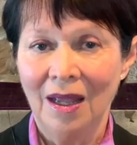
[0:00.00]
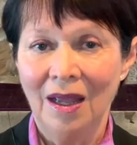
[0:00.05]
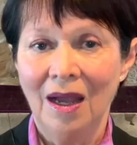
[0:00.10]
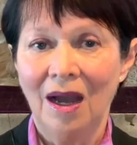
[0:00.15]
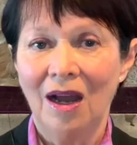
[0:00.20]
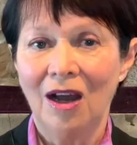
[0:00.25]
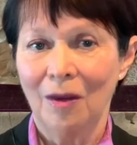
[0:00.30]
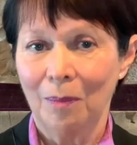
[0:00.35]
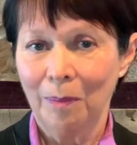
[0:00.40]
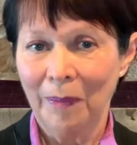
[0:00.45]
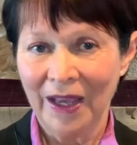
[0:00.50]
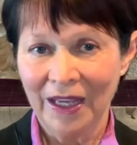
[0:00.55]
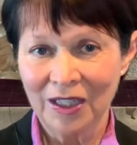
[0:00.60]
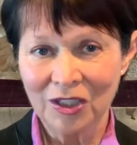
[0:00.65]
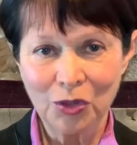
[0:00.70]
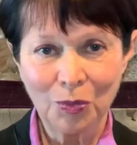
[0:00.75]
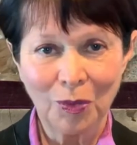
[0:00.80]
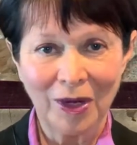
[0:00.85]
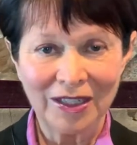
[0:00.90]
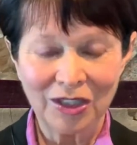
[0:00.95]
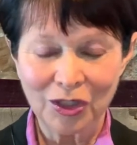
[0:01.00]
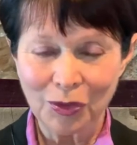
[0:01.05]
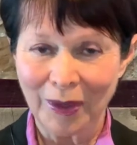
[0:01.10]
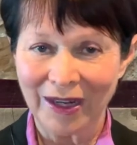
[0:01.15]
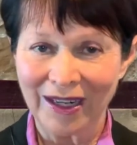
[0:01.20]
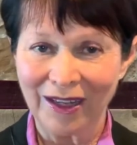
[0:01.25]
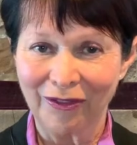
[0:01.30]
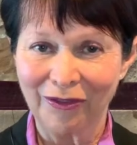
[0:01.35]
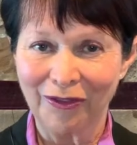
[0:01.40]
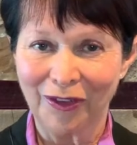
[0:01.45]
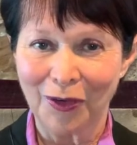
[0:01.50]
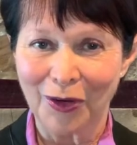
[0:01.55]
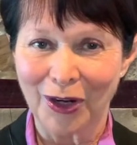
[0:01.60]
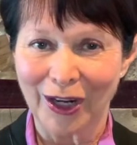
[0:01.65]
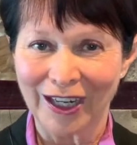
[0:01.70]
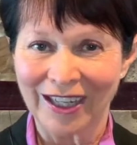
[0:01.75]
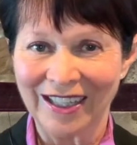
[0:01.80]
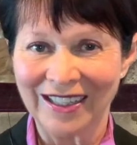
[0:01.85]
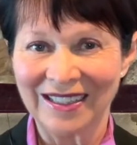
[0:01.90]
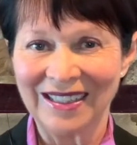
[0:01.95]
on page 124
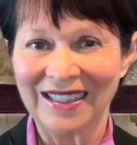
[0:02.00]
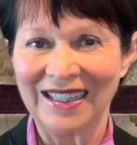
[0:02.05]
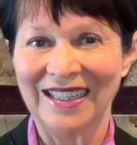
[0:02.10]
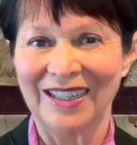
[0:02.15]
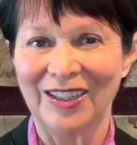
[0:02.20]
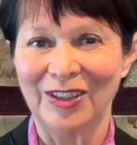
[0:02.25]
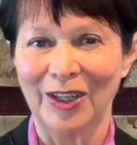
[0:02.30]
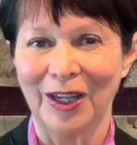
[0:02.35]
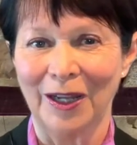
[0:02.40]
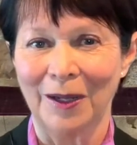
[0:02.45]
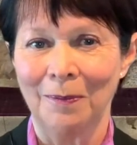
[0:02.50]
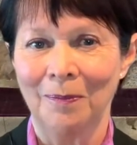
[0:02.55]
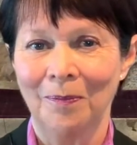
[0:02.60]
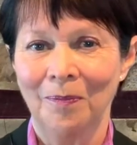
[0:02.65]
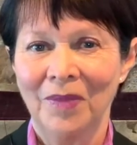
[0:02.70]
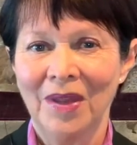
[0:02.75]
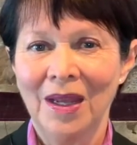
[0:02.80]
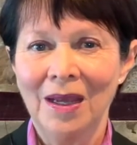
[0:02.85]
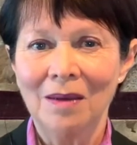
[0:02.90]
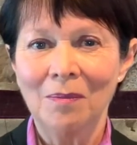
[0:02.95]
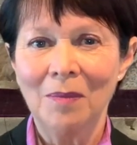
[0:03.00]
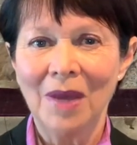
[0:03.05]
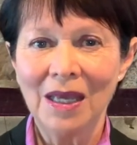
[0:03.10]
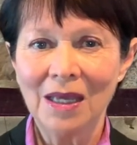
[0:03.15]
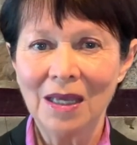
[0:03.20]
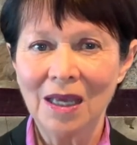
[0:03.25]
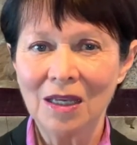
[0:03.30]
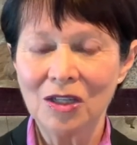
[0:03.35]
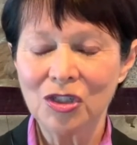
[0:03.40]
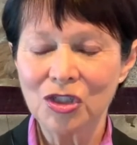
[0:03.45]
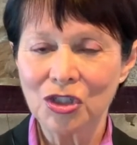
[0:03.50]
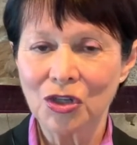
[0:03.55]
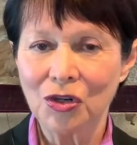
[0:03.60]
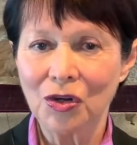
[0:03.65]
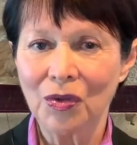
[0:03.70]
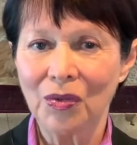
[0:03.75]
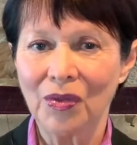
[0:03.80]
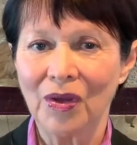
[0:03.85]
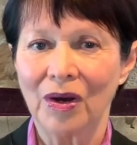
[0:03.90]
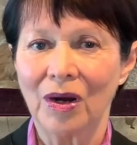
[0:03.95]
in clarity, making
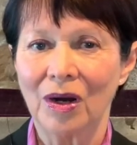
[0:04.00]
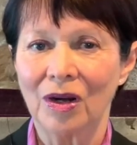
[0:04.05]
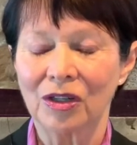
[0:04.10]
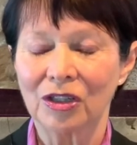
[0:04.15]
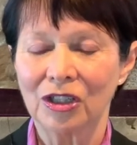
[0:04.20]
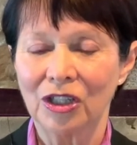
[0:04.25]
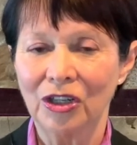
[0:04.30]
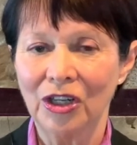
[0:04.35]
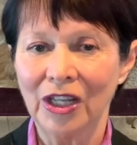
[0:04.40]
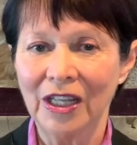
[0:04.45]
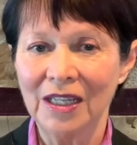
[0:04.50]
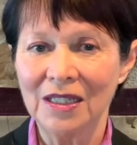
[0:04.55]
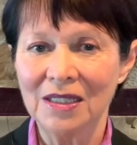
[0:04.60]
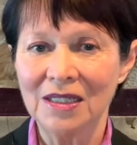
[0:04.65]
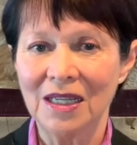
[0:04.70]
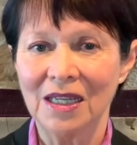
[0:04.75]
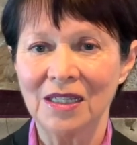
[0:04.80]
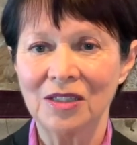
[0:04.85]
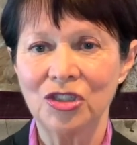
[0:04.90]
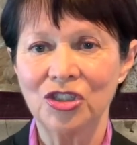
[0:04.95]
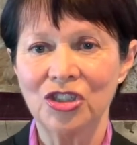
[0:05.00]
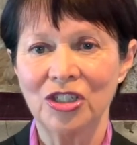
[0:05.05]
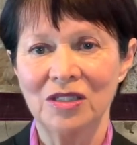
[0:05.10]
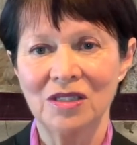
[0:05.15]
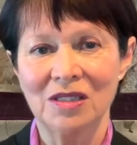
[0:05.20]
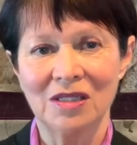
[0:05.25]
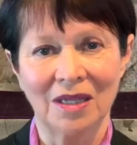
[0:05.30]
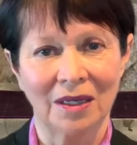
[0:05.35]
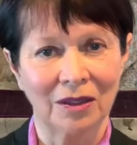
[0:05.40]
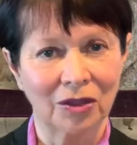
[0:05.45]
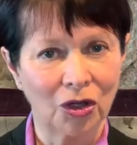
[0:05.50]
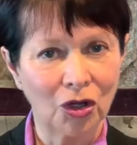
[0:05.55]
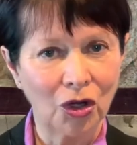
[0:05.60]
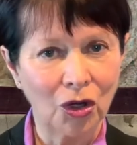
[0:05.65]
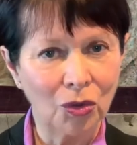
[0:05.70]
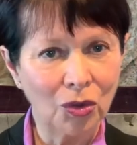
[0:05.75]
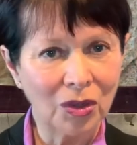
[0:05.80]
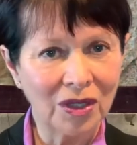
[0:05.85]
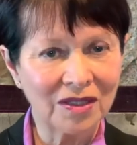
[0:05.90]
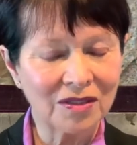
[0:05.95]
sure there are learning intentions and
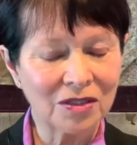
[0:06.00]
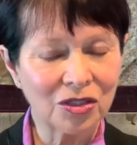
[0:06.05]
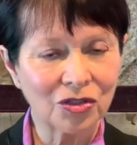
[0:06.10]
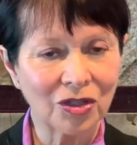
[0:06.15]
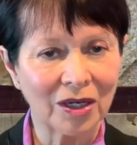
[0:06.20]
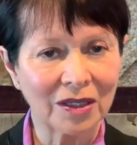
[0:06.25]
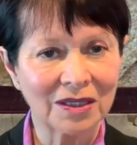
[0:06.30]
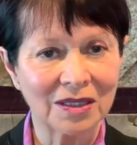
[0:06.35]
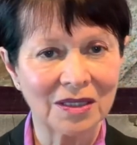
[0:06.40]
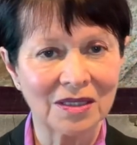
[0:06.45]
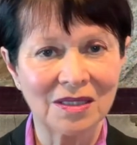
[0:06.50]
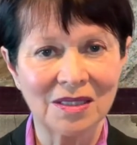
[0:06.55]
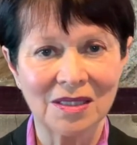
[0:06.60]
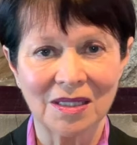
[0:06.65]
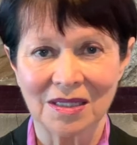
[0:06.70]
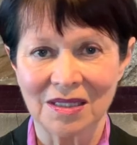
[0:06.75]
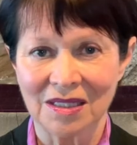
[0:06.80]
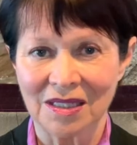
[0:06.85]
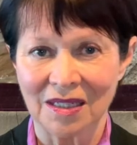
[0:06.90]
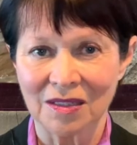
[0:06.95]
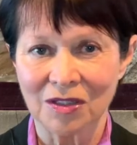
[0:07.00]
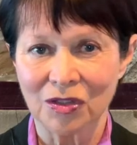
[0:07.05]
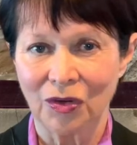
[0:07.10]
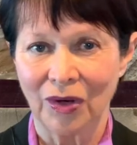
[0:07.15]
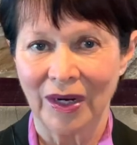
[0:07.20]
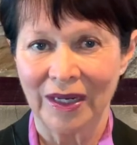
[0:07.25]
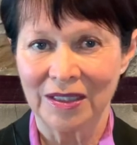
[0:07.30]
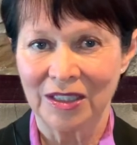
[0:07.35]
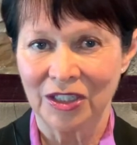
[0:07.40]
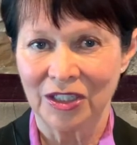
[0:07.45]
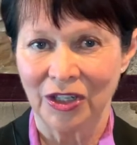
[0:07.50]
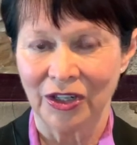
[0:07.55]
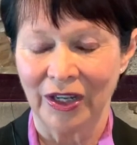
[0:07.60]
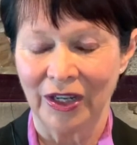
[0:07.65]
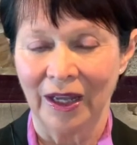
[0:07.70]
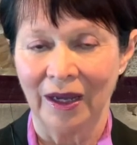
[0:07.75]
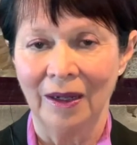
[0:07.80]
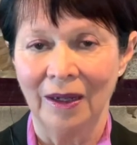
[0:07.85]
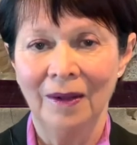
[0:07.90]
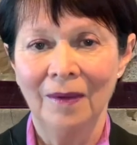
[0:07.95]
co-constructed success
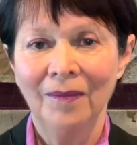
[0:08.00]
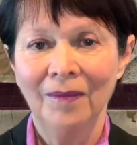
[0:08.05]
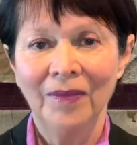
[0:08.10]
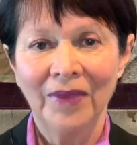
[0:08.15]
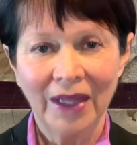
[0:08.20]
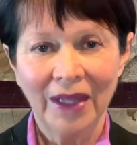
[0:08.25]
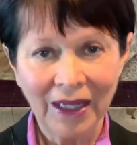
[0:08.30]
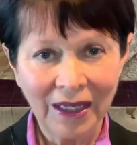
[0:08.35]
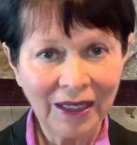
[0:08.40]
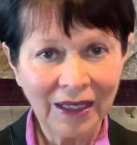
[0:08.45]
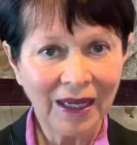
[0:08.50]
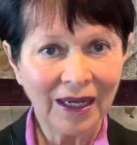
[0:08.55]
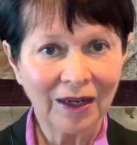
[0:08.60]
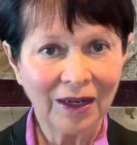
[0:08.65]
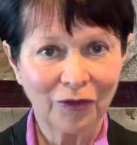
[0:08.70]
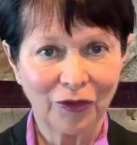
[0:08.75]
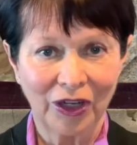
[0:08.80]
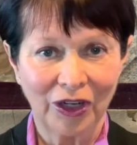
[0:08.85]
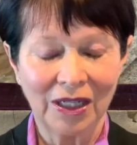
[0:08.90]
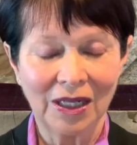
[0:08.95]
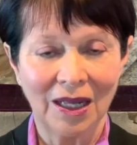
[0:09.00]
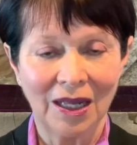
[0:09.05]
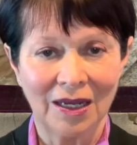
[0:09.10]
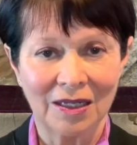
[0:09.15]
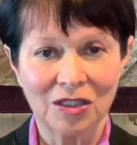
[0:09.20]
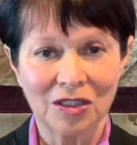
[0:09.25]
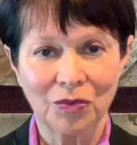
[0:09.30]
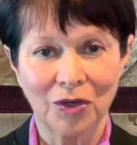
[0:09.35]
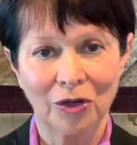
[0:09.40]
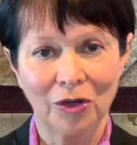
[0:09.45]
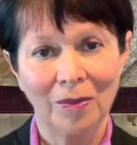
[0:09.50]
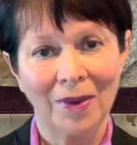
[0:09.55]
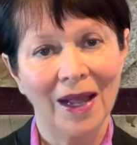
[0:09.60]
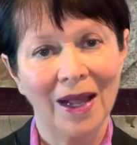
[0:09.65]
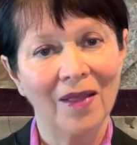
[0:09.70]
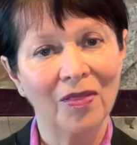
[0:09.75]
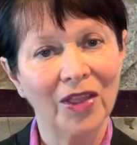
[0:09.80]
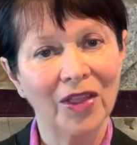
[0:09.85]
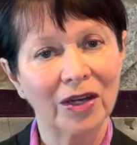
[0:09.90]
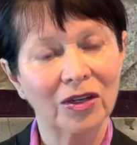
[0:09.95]
criteria in every classroom,
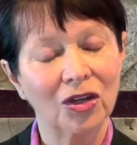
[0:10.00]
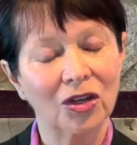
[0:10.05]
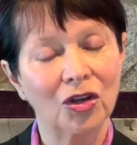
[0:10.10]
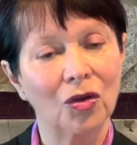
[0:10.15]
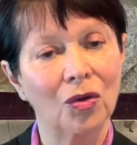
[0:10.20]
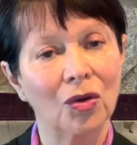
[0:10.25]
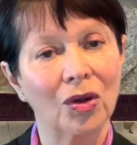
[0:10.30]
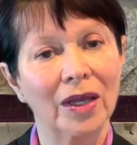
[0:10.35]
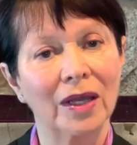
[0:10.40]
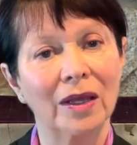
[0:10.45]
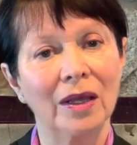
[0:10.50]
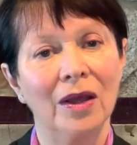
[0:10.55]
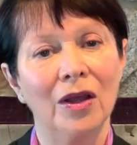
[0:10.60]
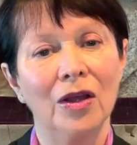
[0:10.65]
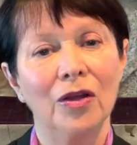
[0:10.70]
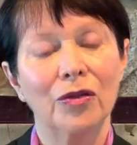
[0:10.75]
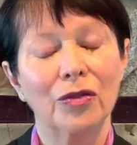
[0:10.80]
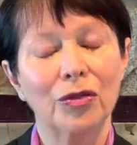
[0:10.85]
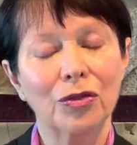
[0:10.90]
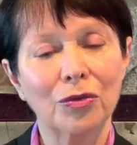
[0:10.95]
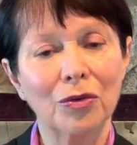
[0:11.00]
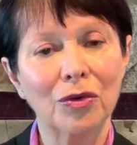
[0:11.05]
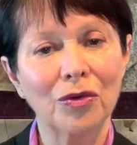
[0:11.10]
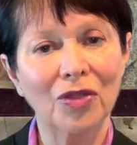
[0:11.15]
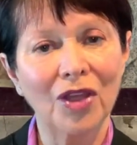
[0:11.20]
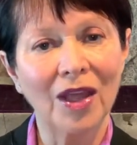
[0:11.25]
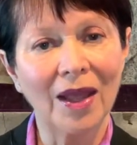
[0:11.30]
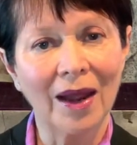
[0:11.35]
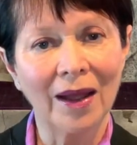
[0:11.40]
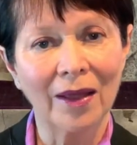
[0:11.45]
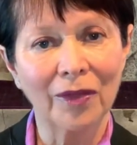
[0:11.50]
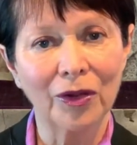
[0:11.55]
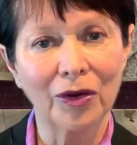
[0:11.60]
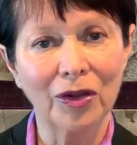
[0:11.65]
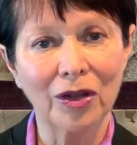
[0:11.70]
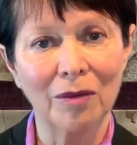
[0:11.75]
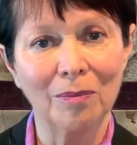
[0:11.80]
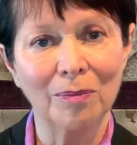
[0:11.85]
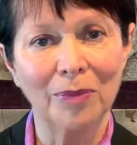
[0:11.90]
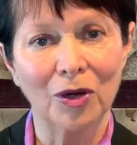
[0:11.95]
and then going through the other
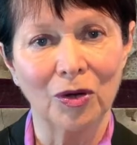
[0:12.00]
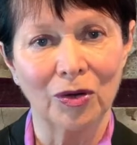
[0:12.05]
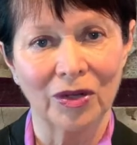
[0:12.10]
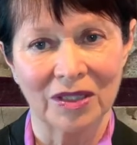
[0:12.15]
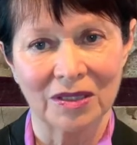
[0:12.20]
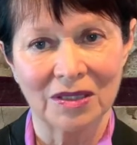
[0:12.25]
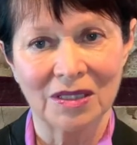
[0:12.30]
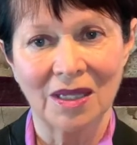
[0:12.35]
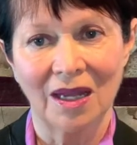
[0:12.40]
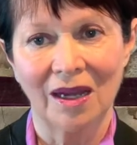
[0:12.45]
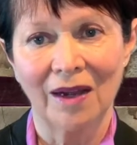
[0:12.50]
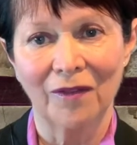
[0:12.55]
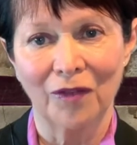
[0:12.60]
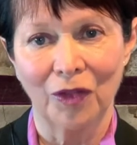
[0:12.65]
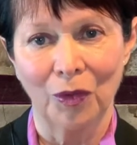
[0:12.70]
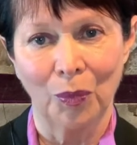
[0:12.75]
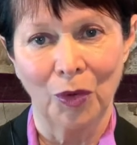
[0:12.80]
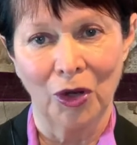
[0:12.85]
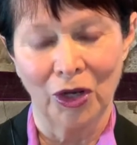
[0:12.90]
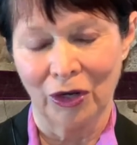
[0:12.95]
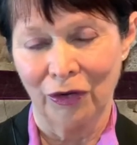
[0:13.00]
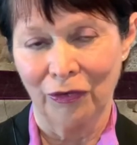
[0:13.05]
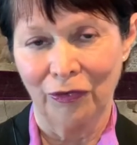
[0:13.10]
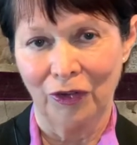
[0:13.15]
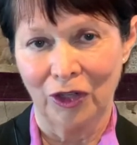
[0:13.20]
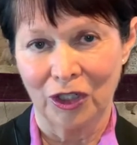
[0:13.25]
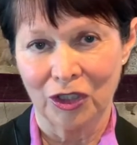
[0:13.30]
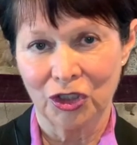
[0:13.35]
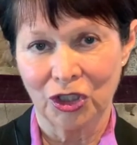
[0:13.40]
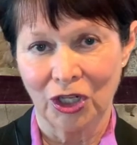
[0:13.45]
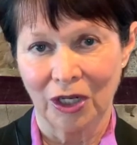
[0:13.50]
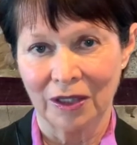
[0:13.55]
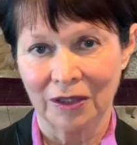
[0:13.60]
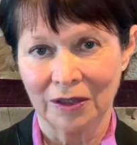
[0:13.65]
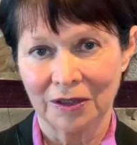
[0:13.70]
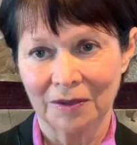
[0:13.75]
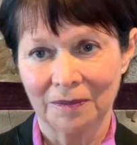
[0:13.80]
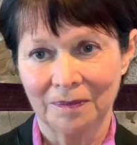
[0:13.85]
components of the waterfall chart.